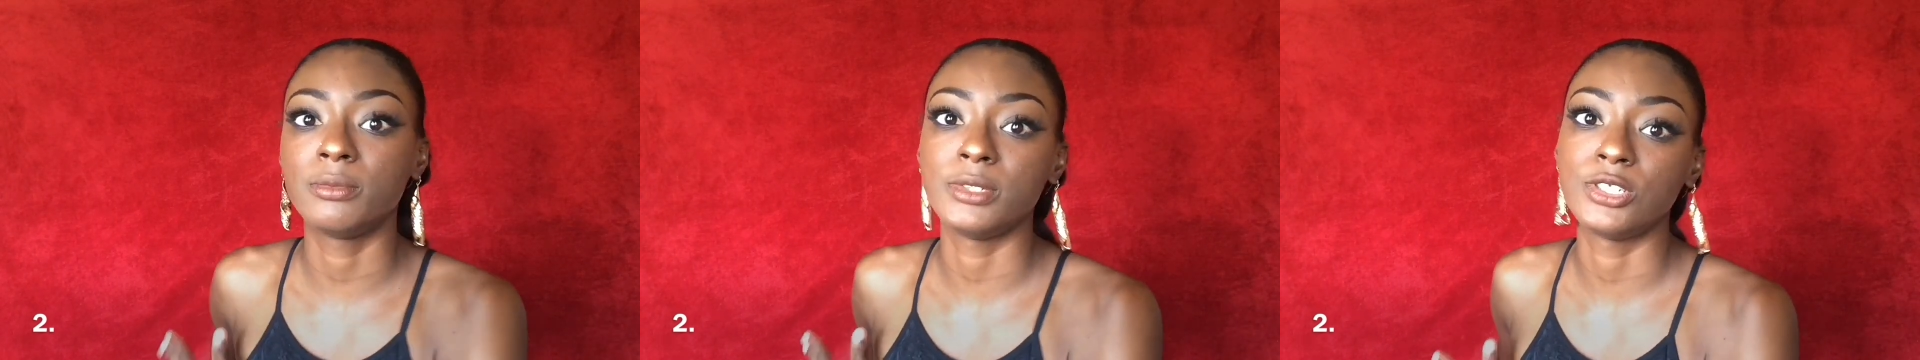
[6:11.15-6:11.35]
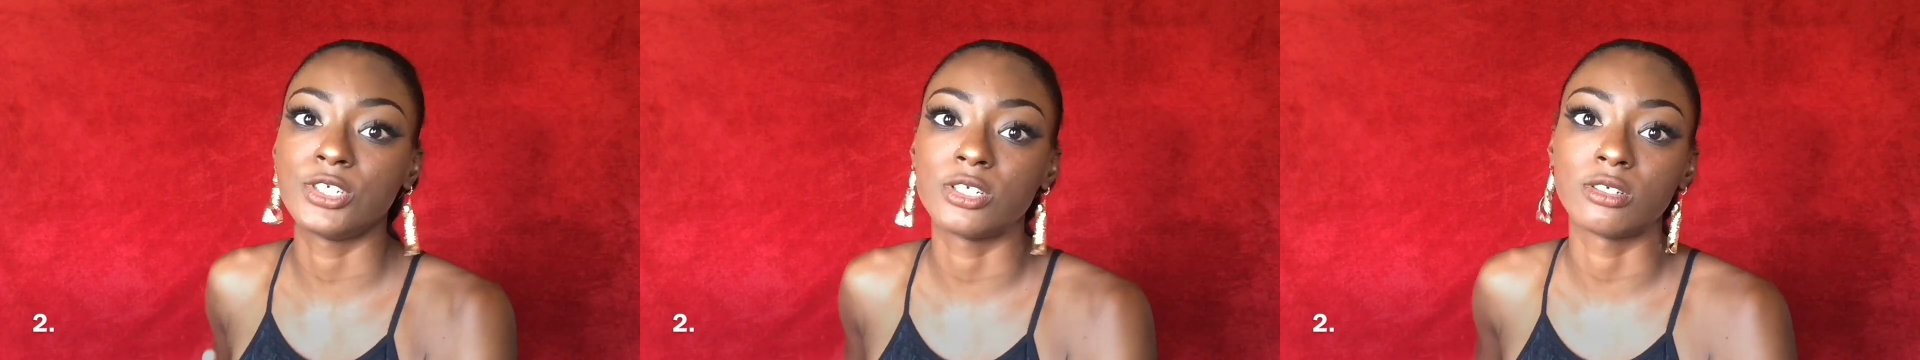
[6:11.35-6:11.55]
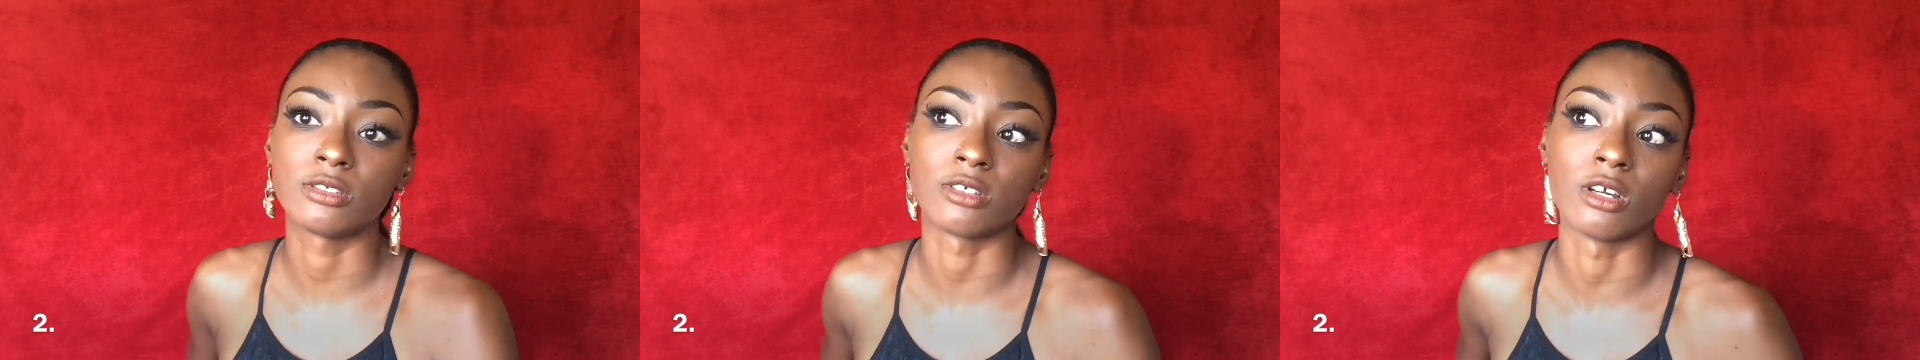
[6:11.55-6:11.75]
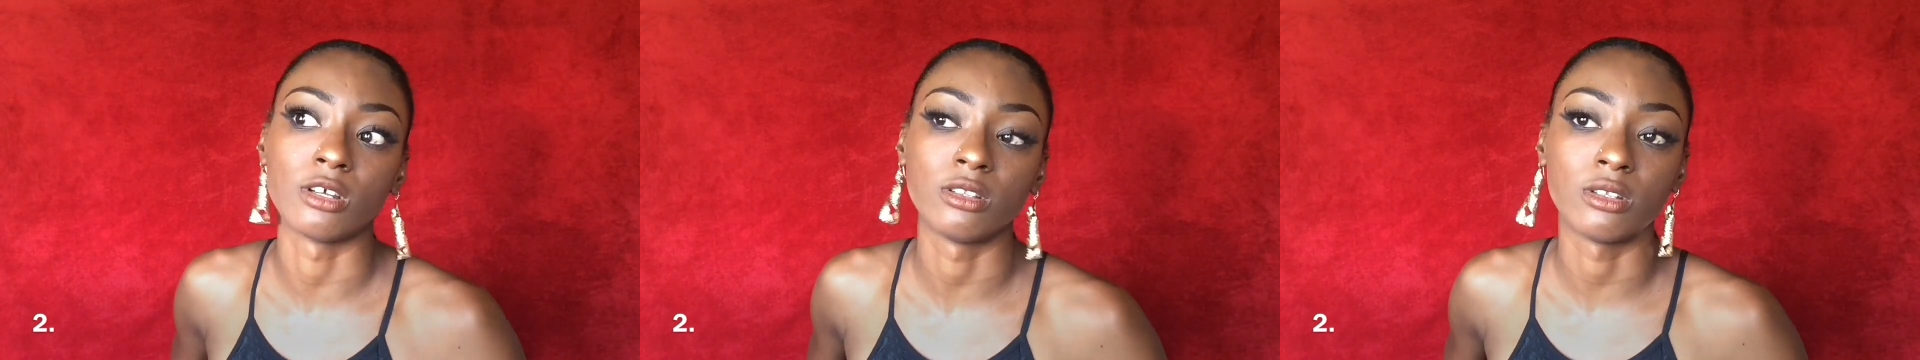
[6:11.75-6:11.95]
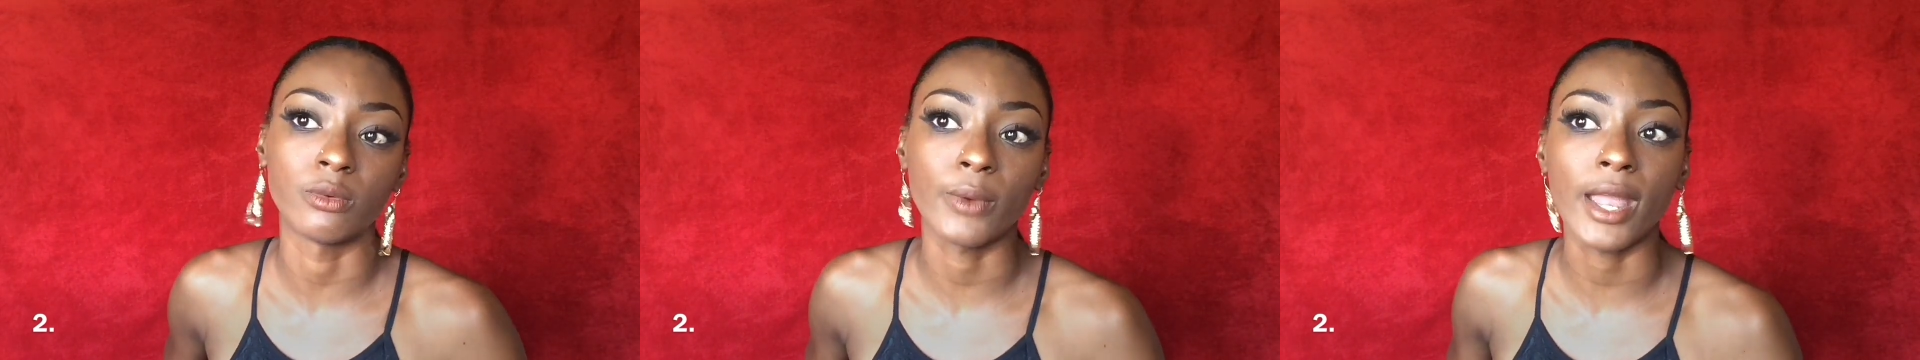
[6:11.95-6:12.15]
beaches
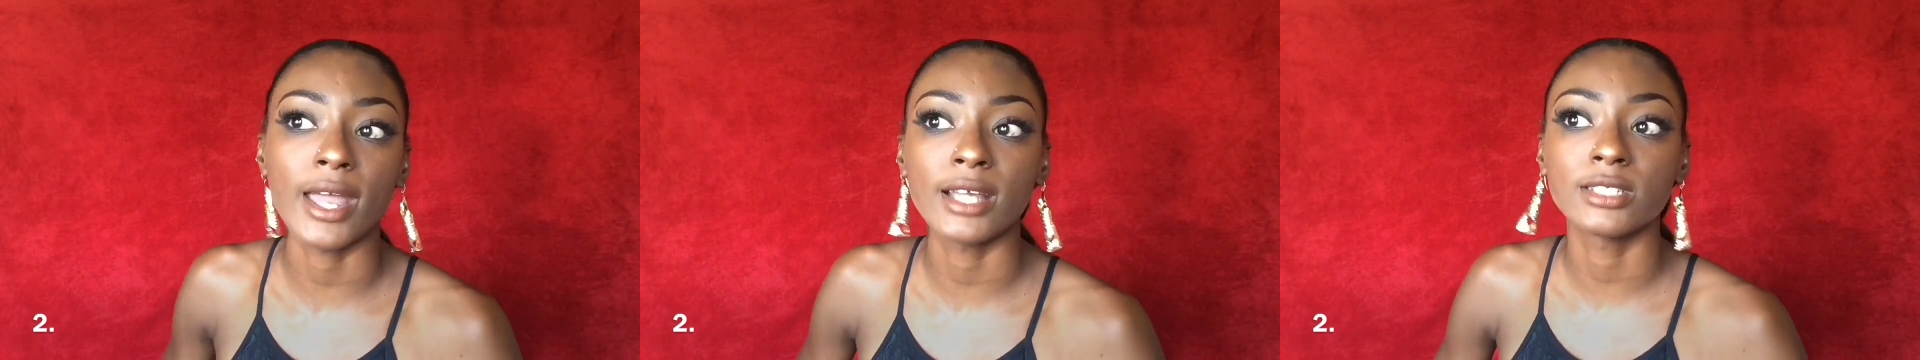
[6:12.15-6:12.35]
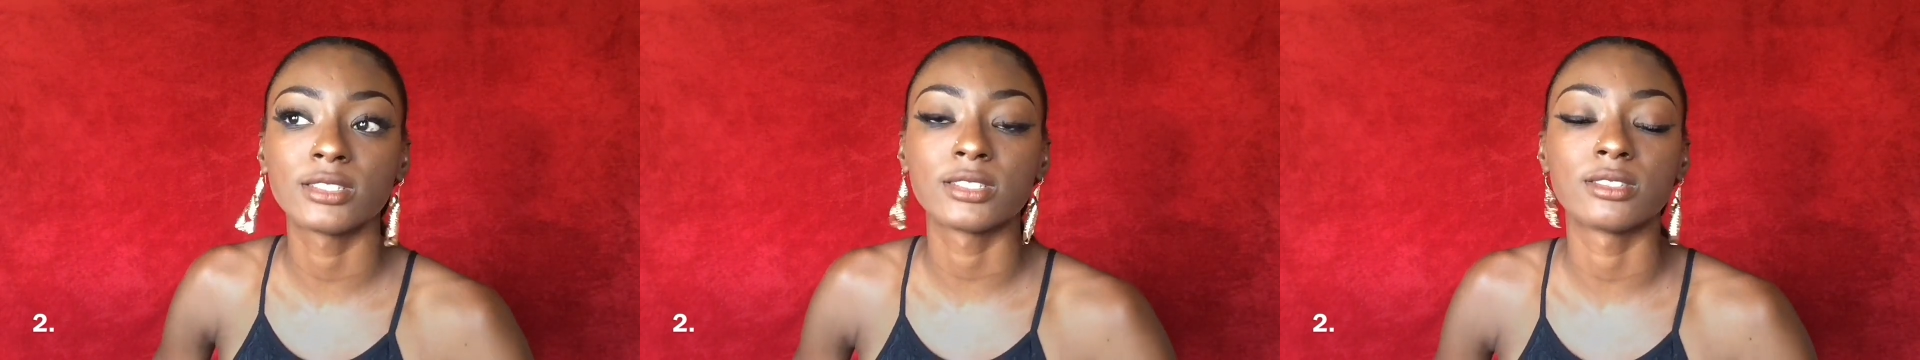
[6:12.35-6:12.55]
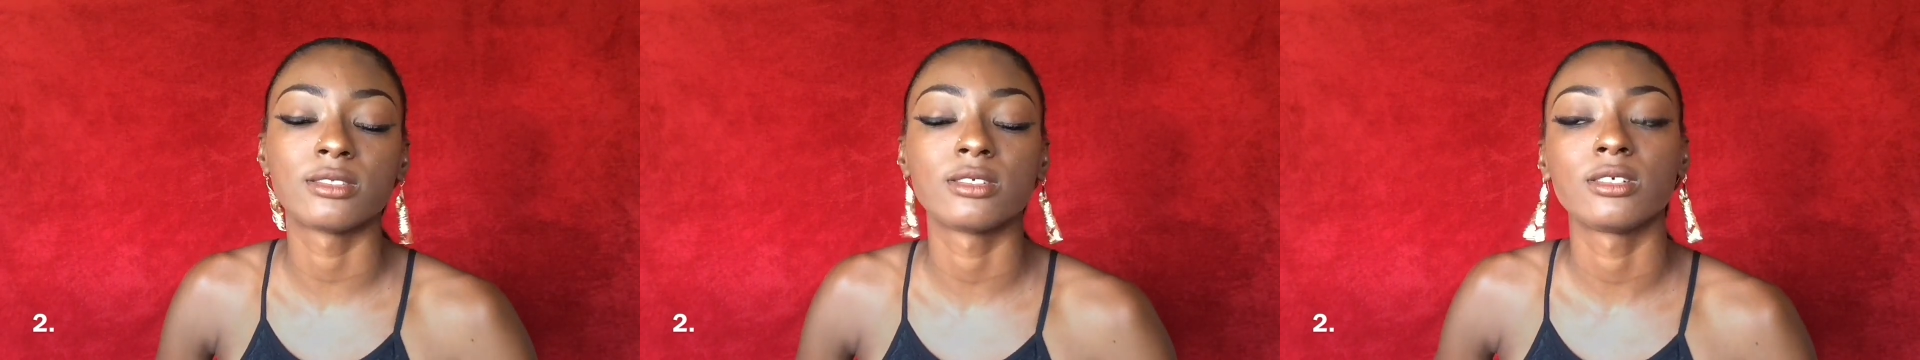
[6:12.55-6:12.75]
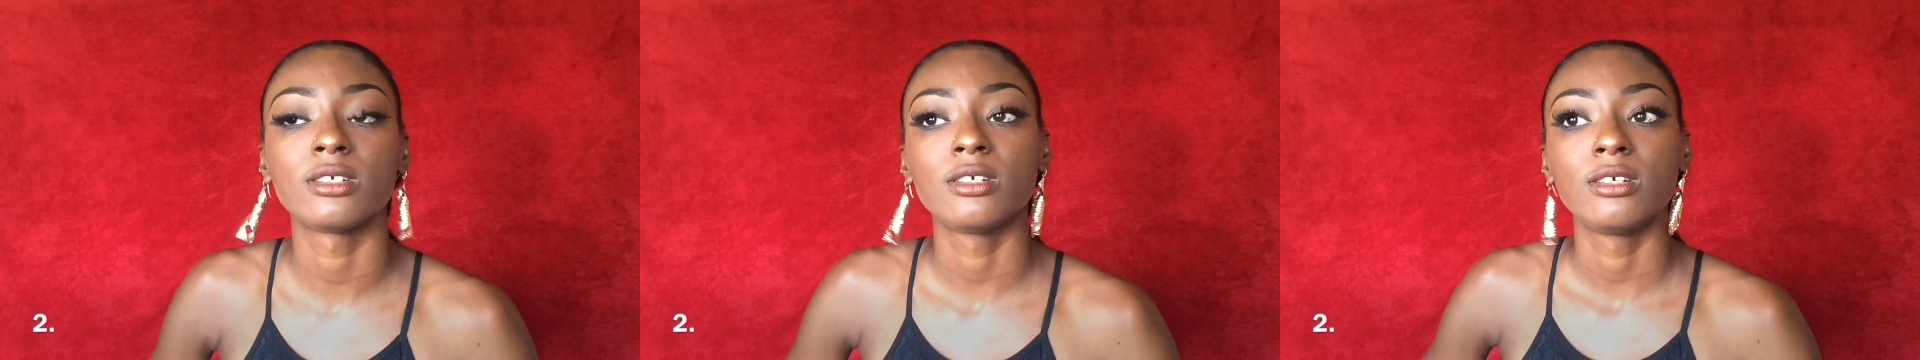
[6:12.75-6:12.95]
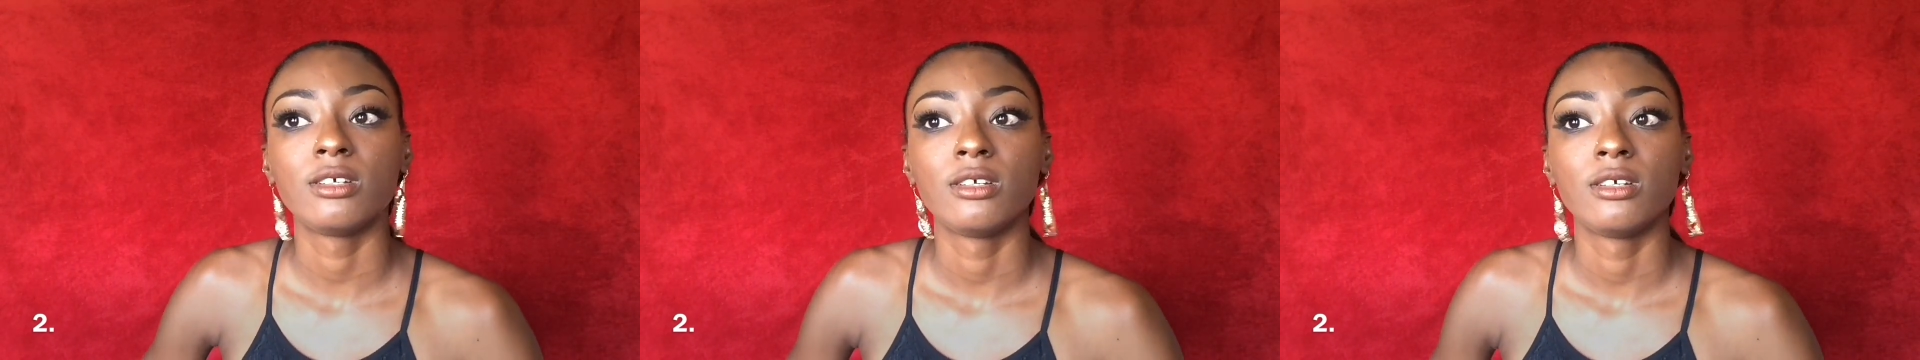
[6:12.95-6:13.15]
on the West.